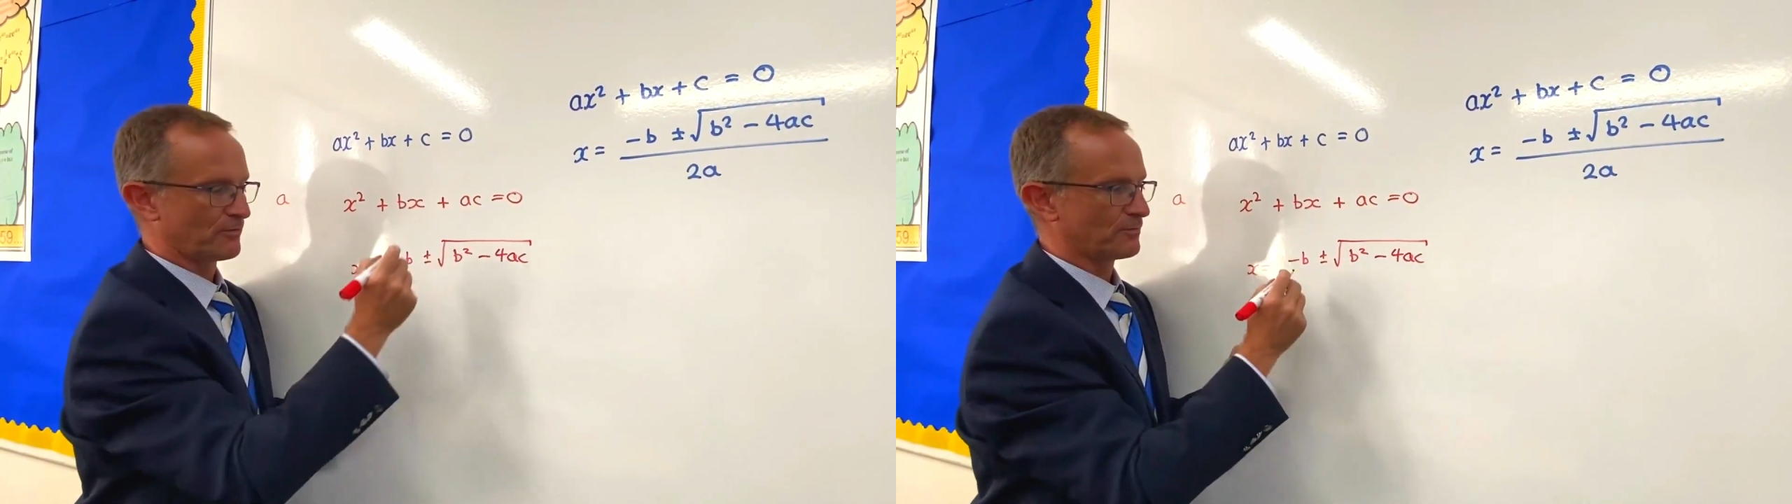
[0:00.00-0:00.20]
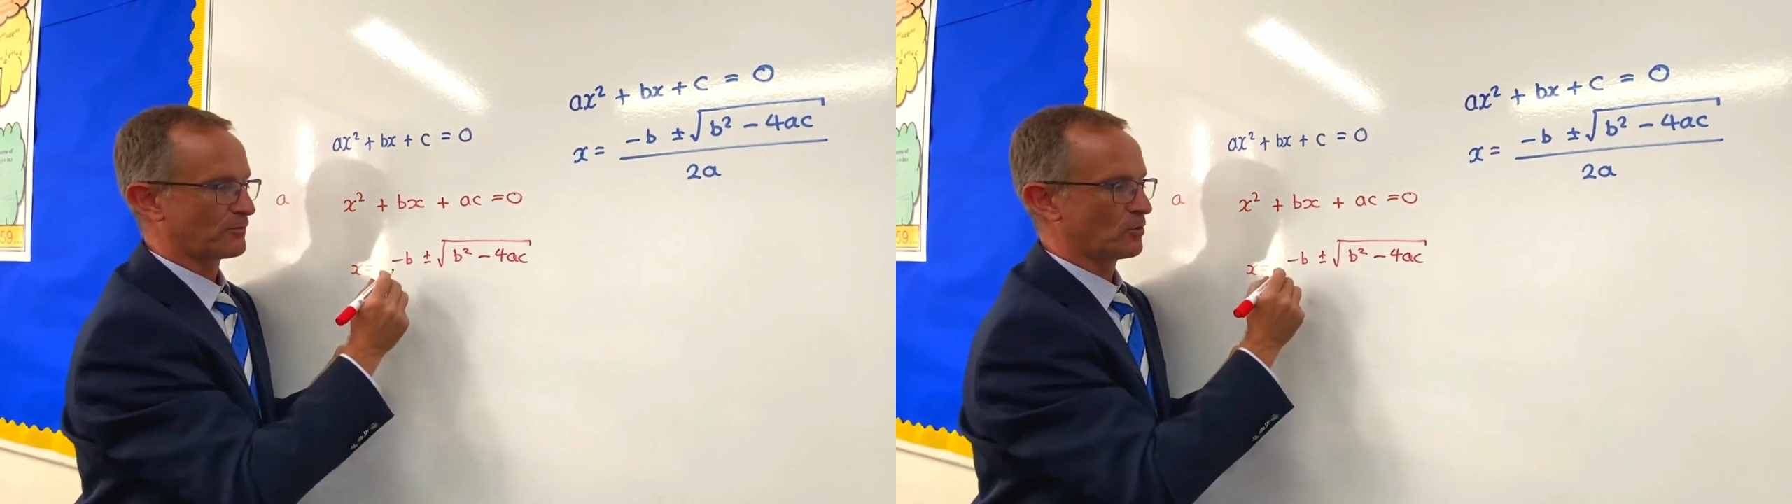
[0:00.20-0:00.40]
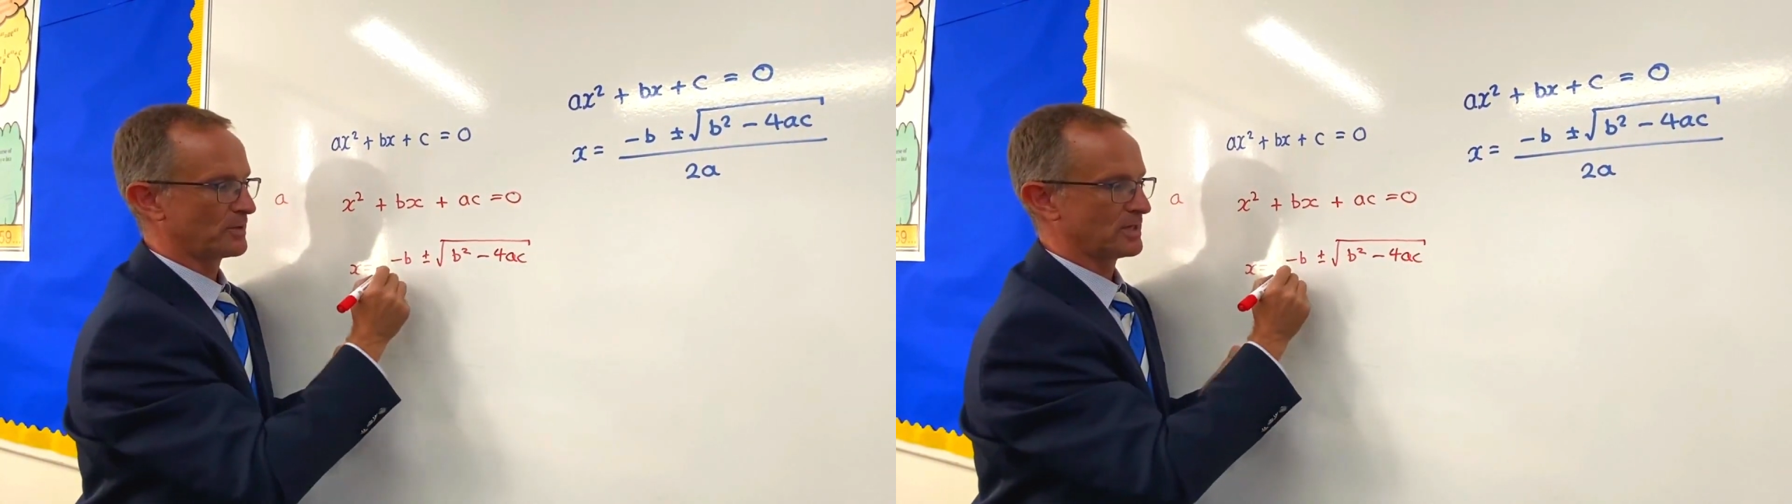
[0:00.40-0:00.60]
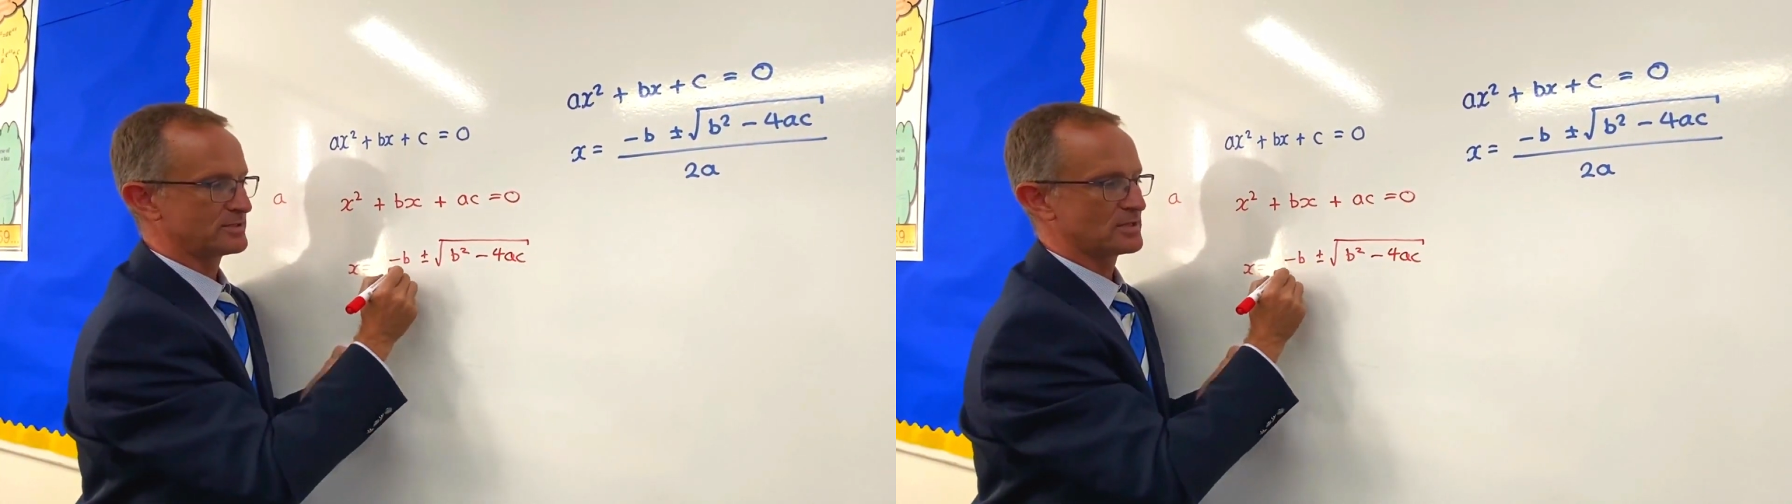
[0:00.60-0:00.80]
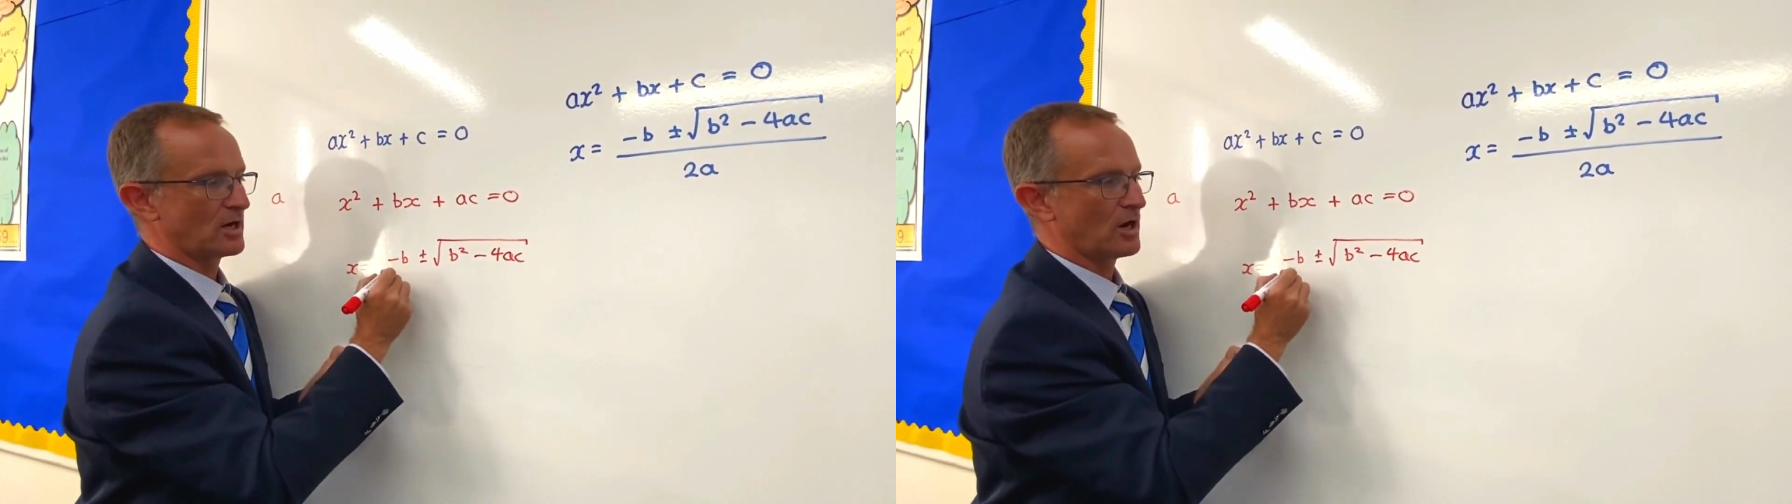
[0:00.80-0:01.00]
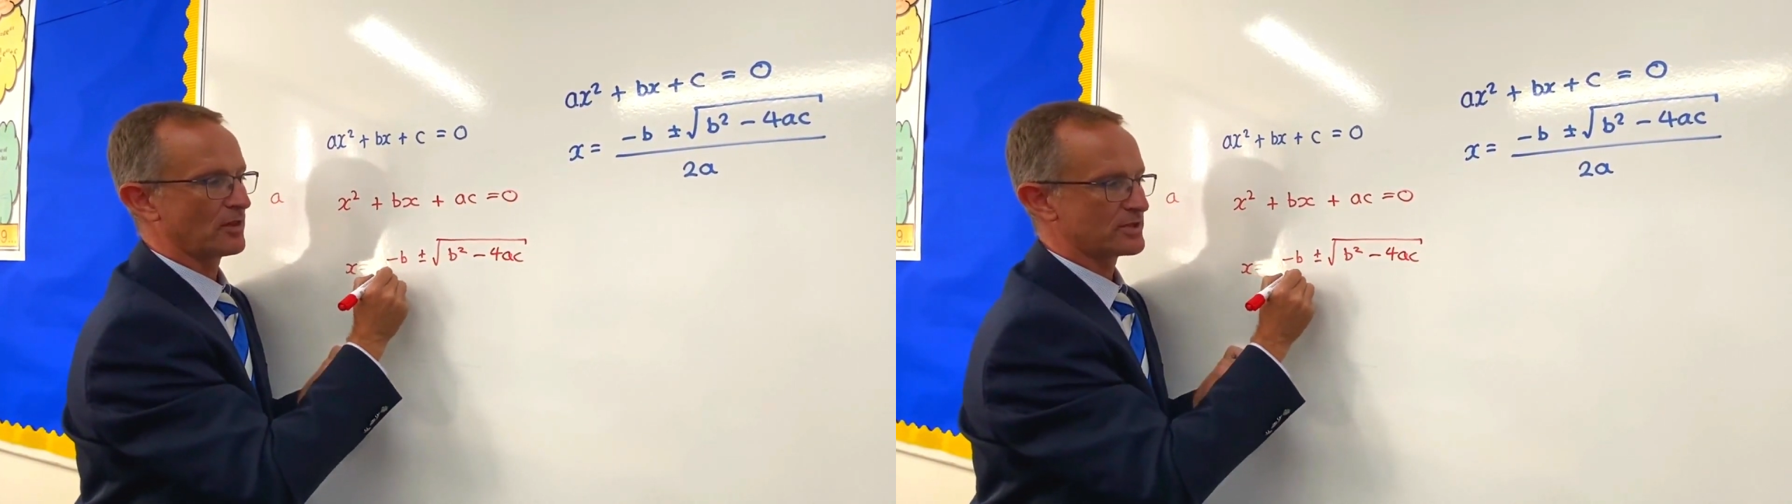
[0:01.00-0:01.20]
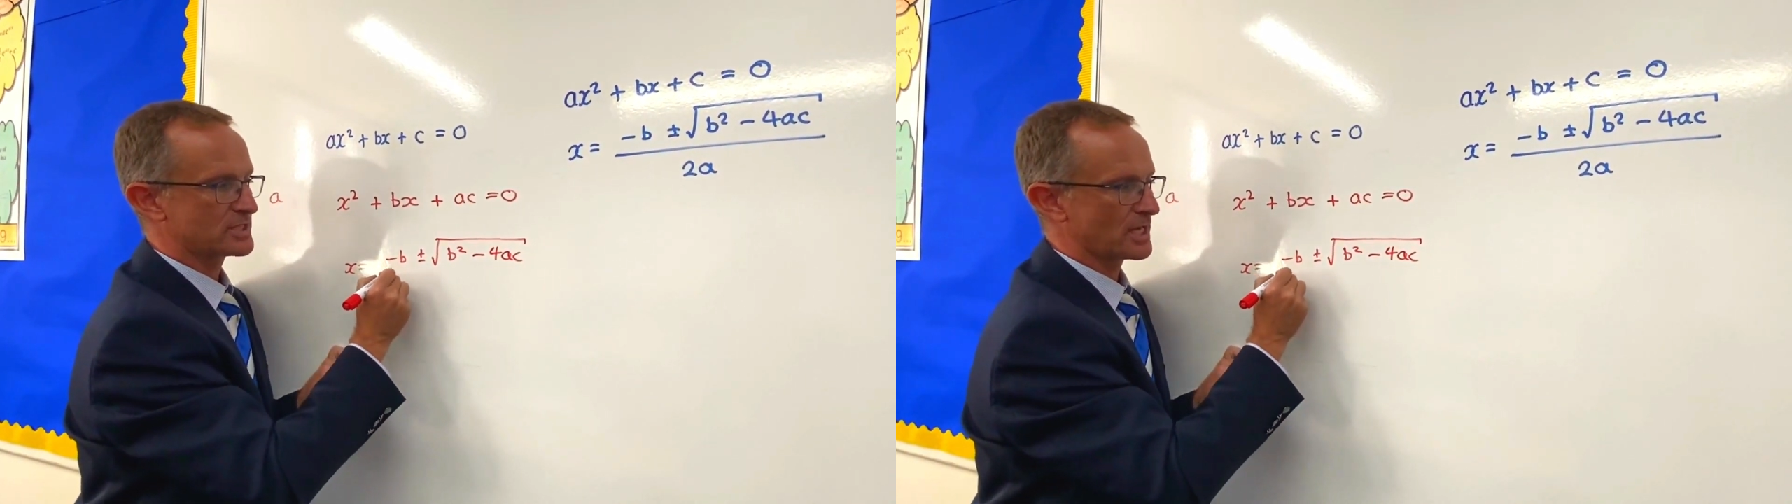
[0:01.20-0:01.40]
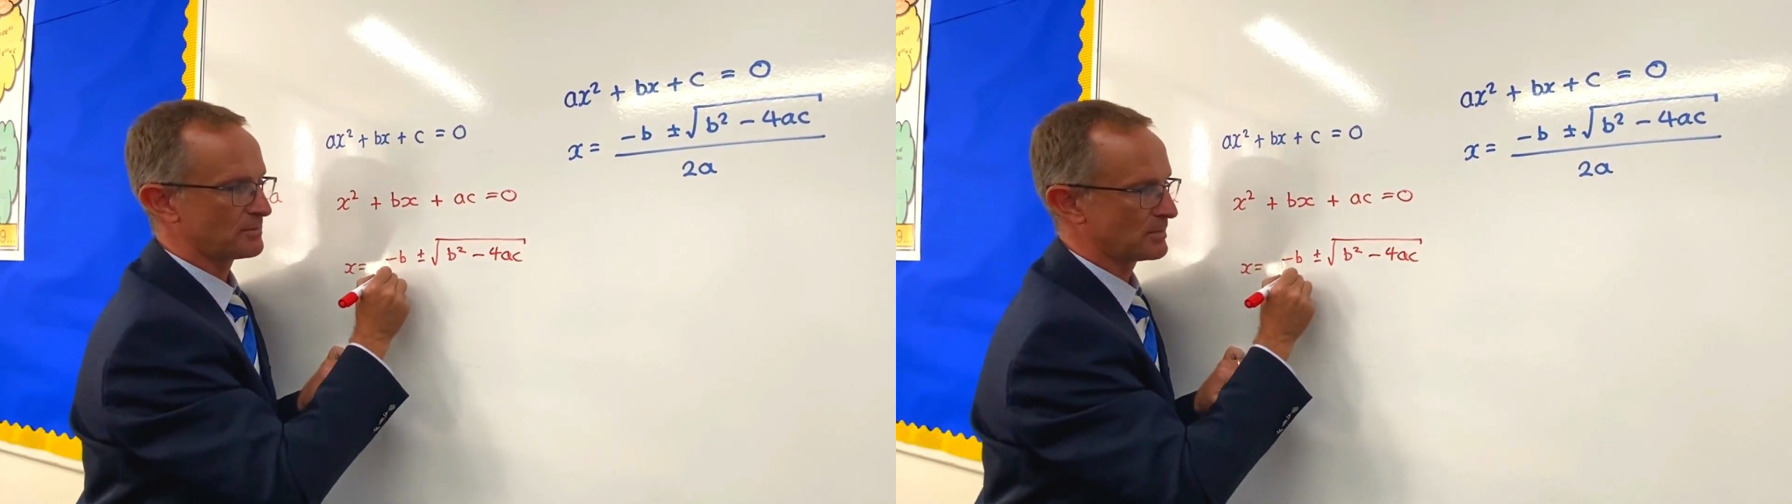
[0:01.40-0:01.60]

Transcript: formulas are the same.